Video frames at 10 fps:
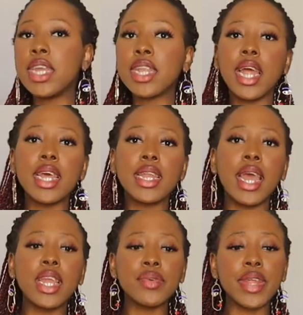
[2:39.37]
in
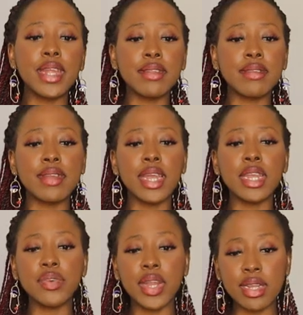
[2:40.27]
Canada, United
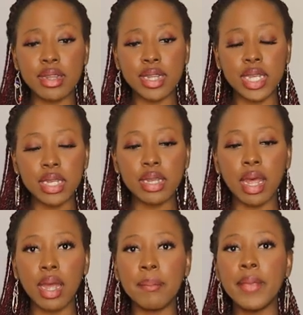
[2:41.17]
States, United
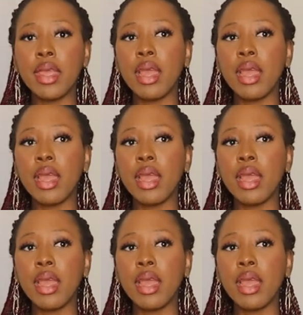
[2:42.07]
Kingdom,